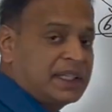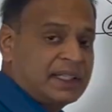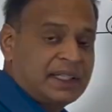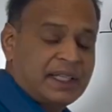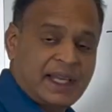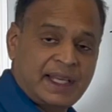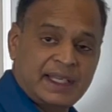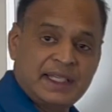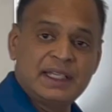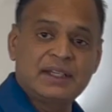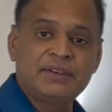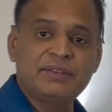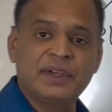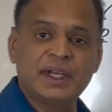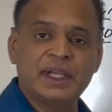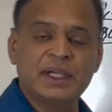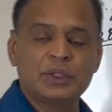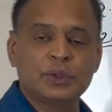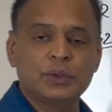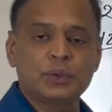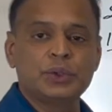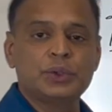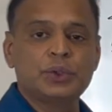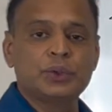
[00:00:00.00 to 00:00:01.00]
in any way
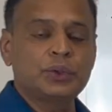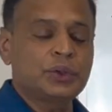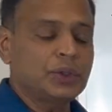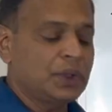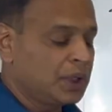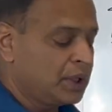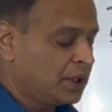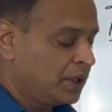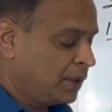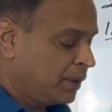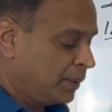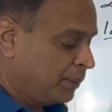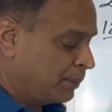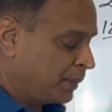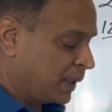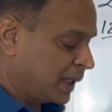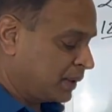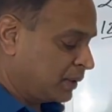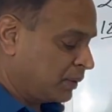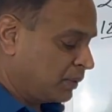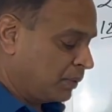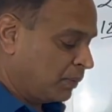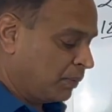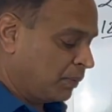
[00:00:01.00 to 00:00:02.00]
you do,
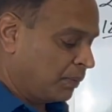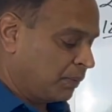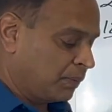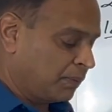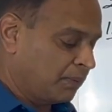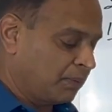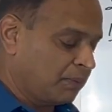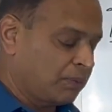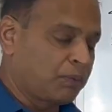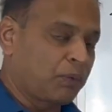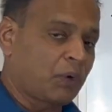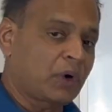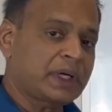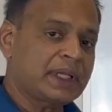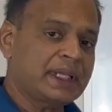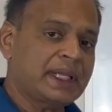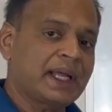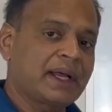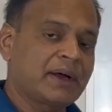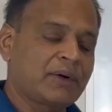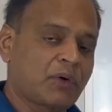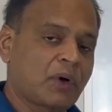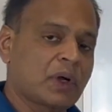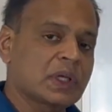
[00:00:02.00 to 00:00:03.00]
but what they
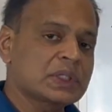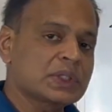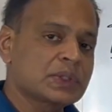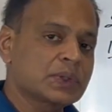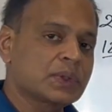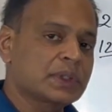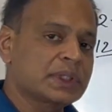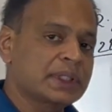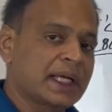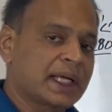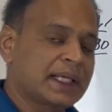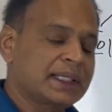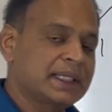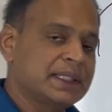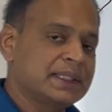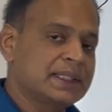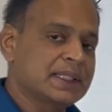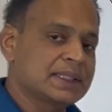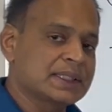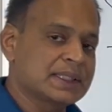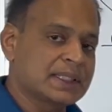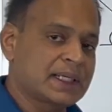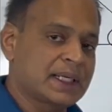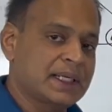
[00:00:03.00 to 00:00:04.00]
have also done in
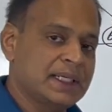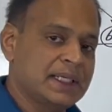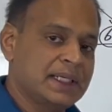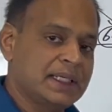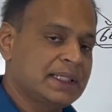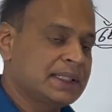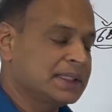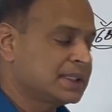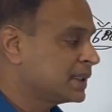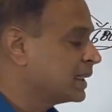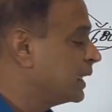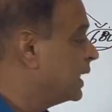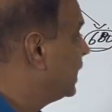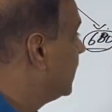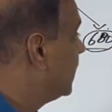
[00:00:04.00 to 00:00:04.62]
this study is